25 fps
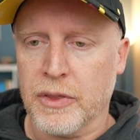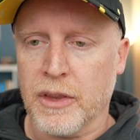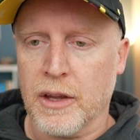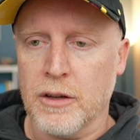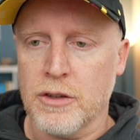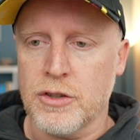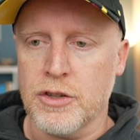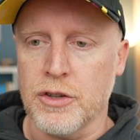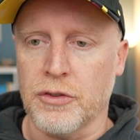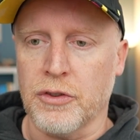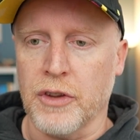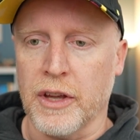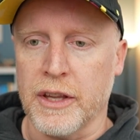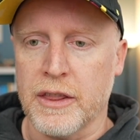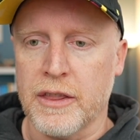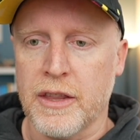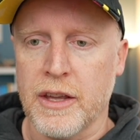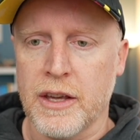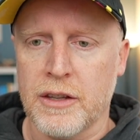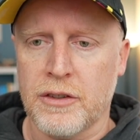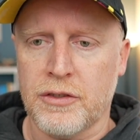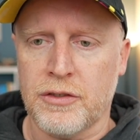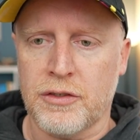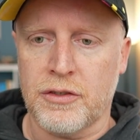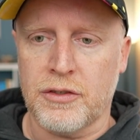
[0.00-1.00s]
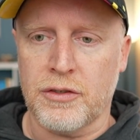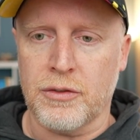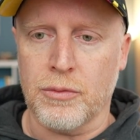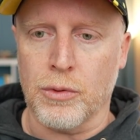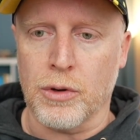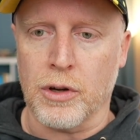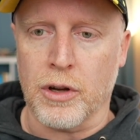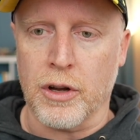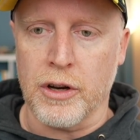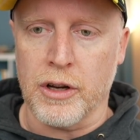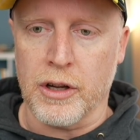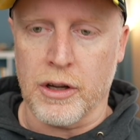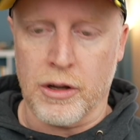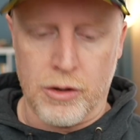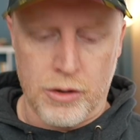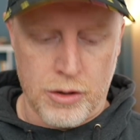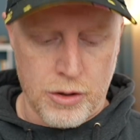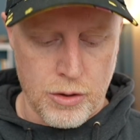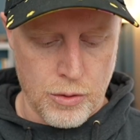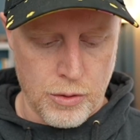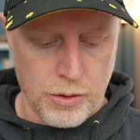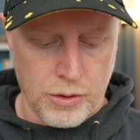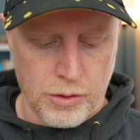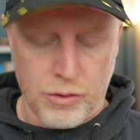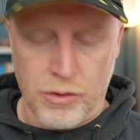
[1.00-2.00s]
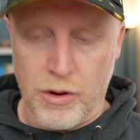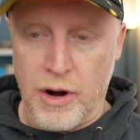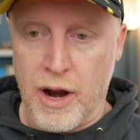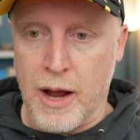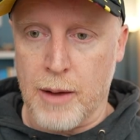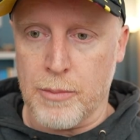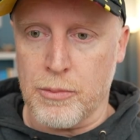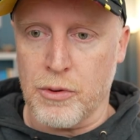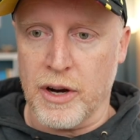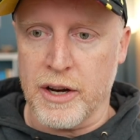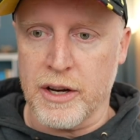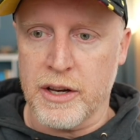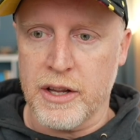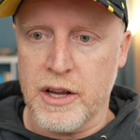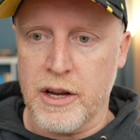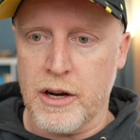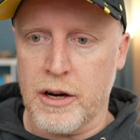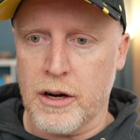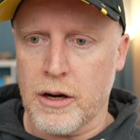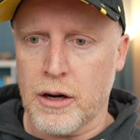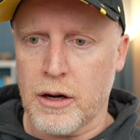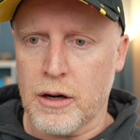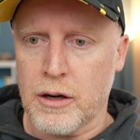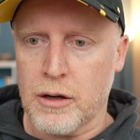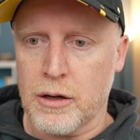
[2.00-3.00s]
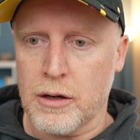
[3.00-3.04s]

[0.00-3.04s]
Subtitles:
Just like this, we're going to go and grab right here,